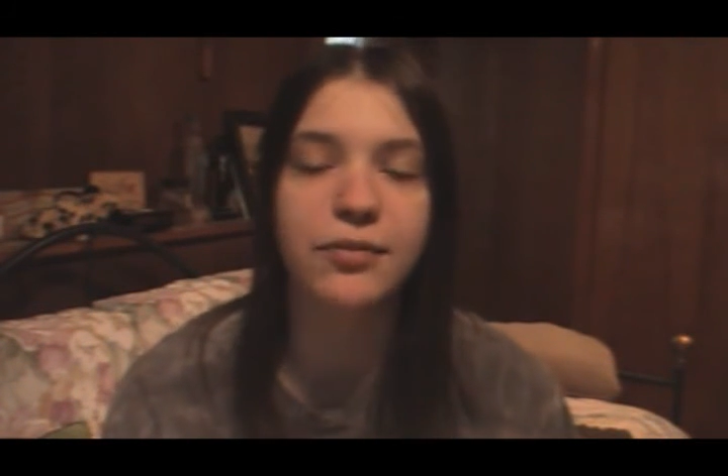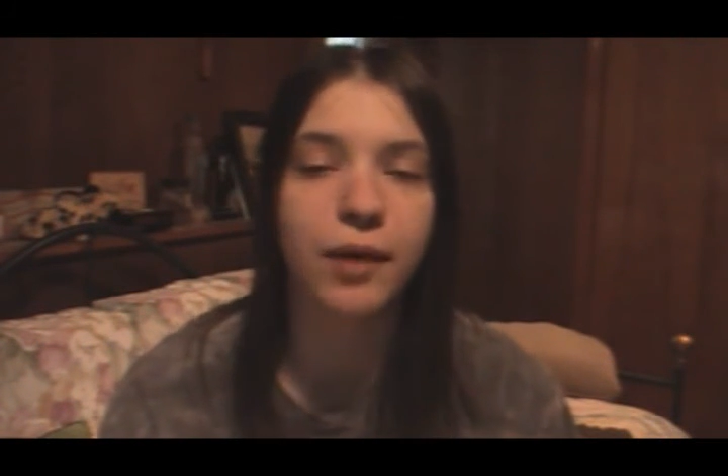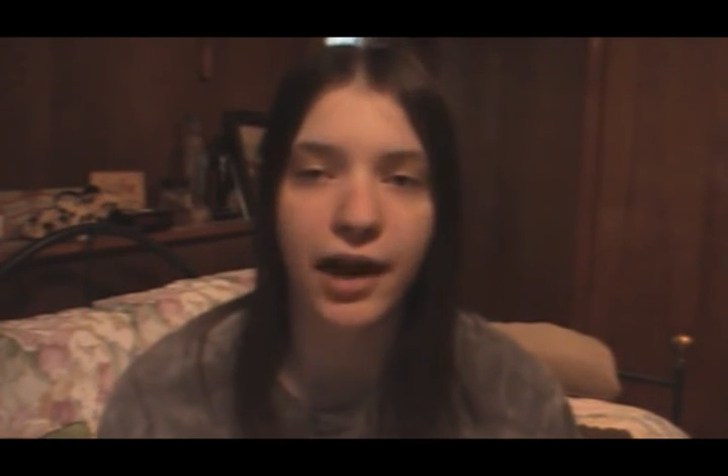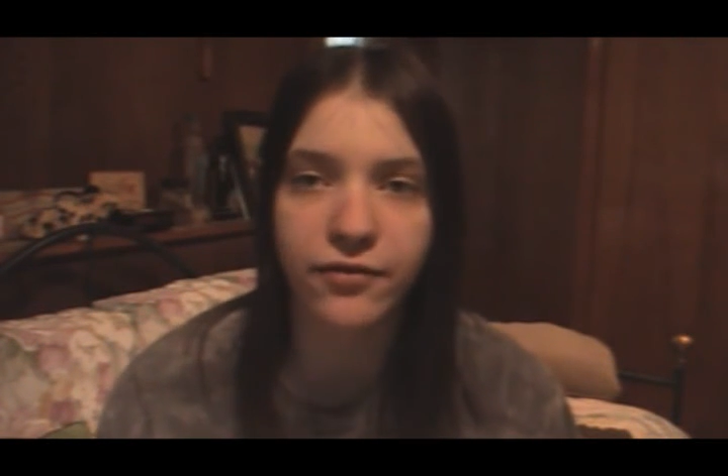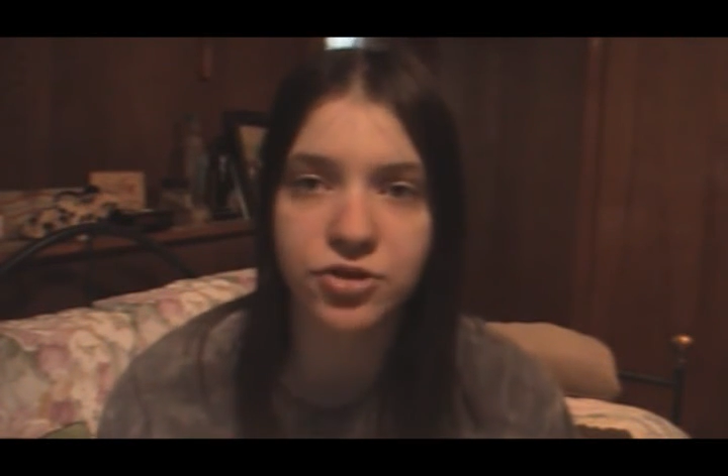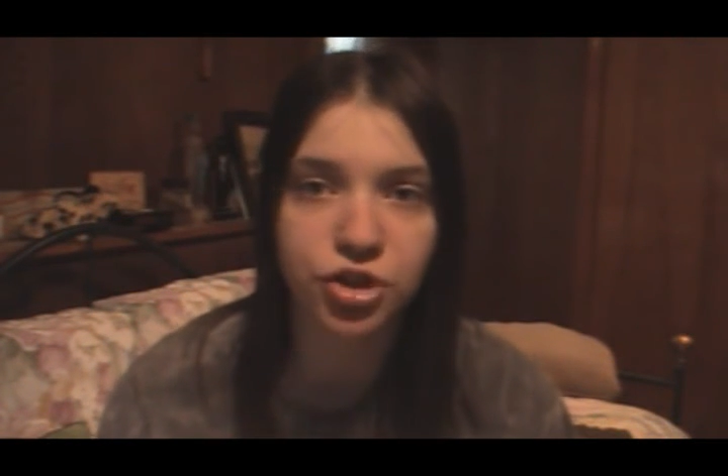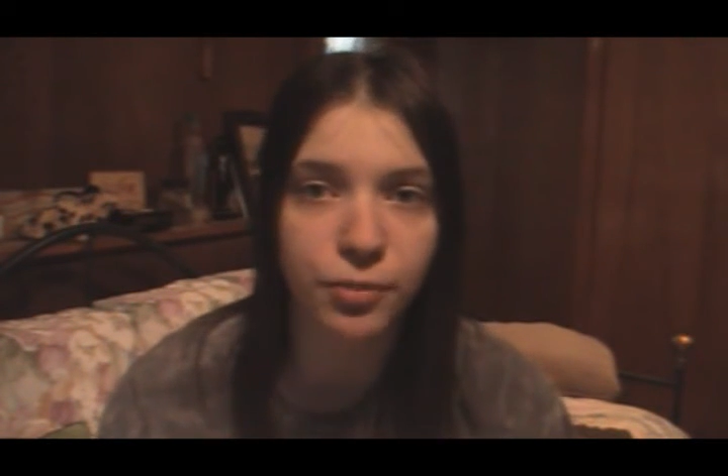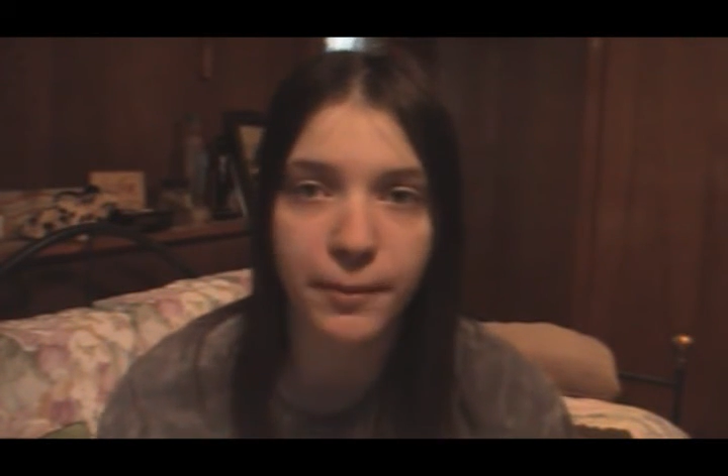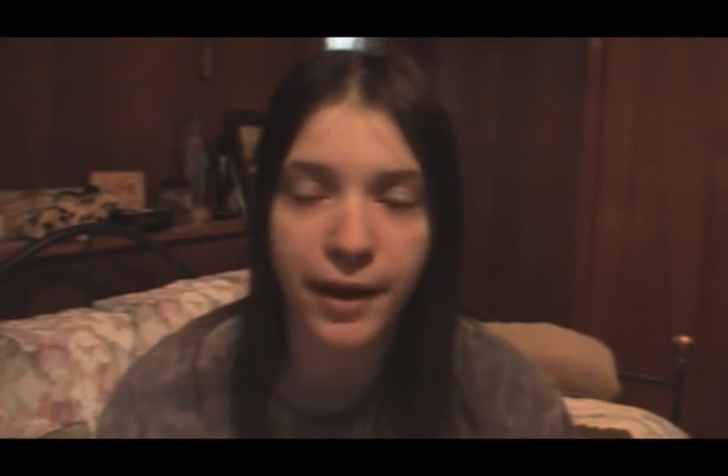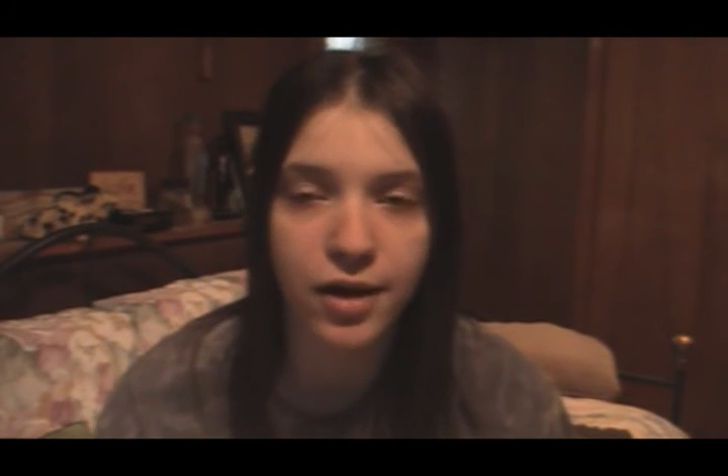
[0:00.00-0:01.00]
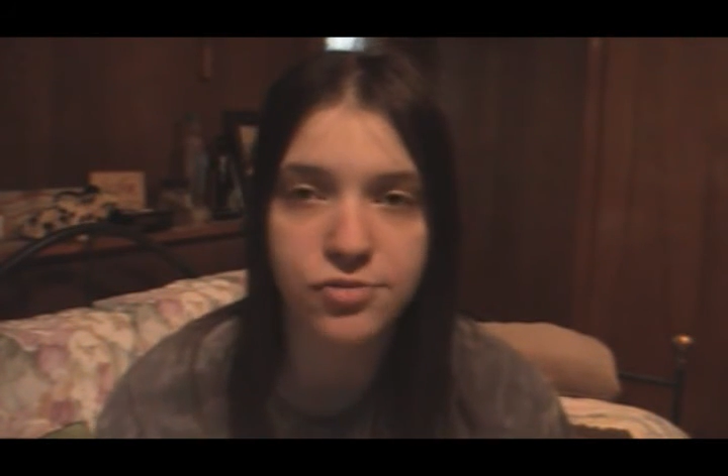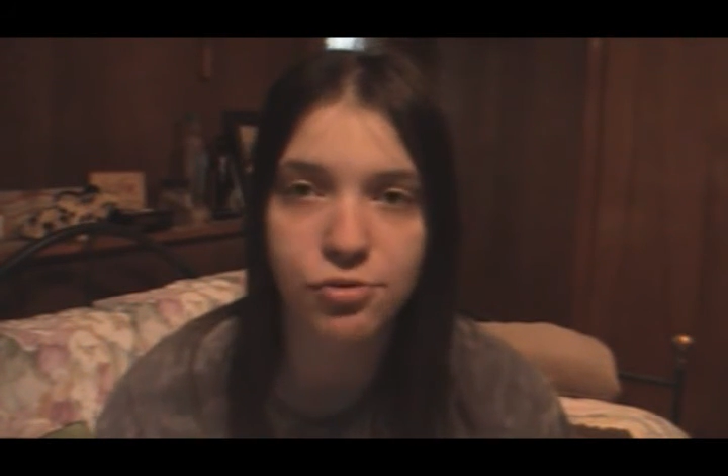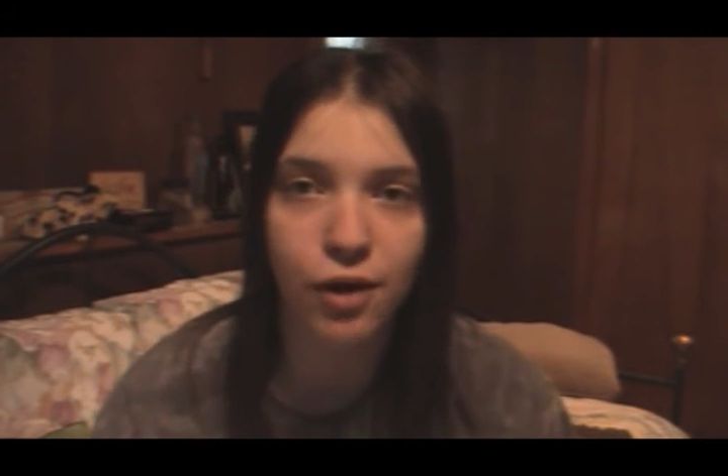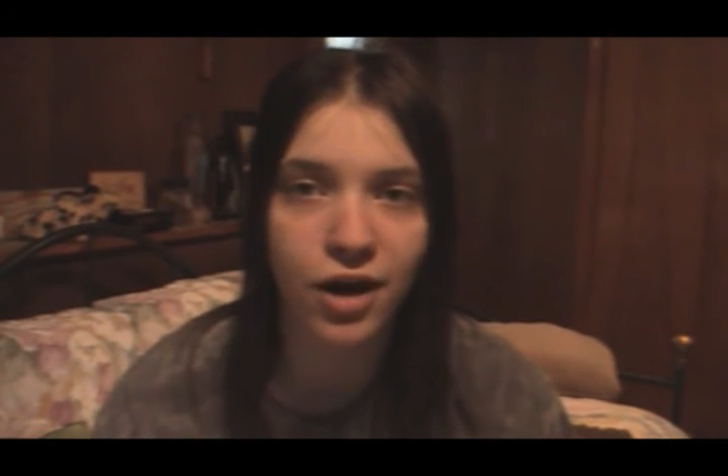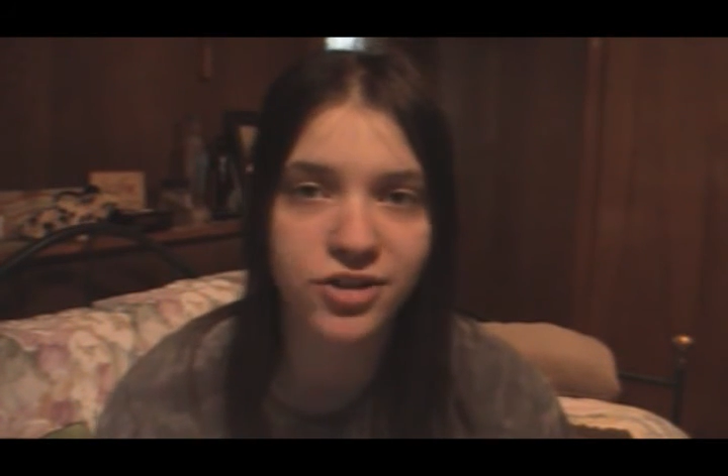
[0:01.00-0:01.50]
liked whatever show my parents
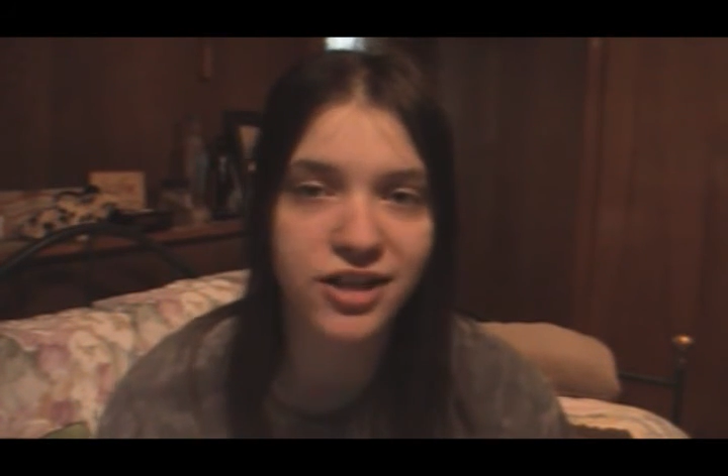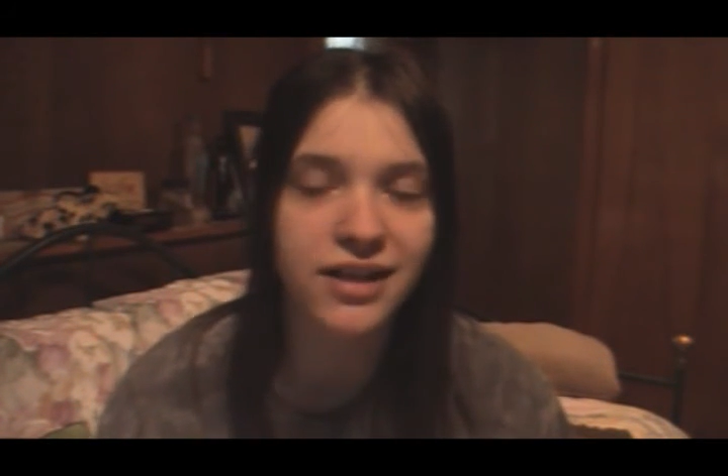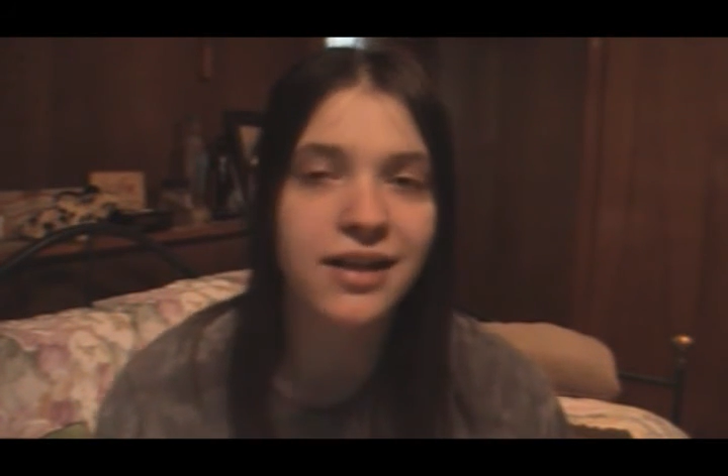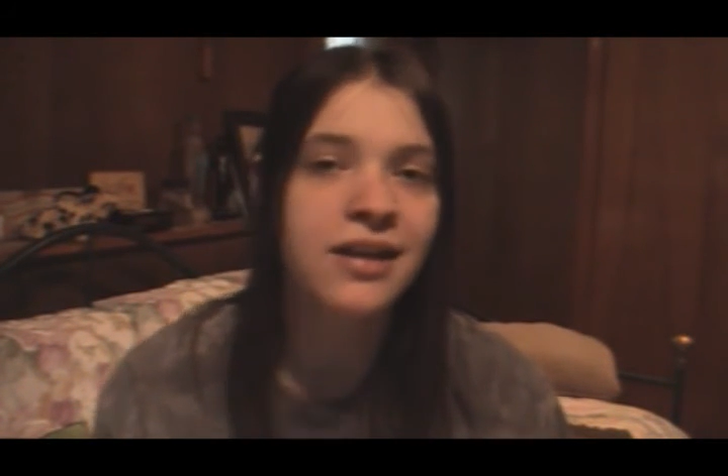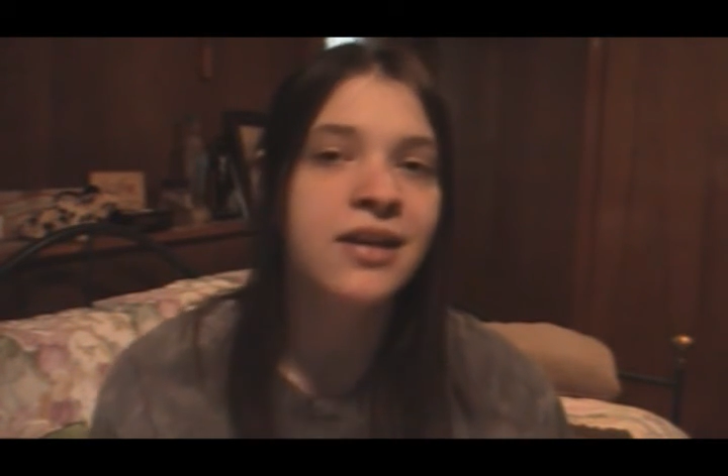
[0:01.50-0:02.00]
were watching.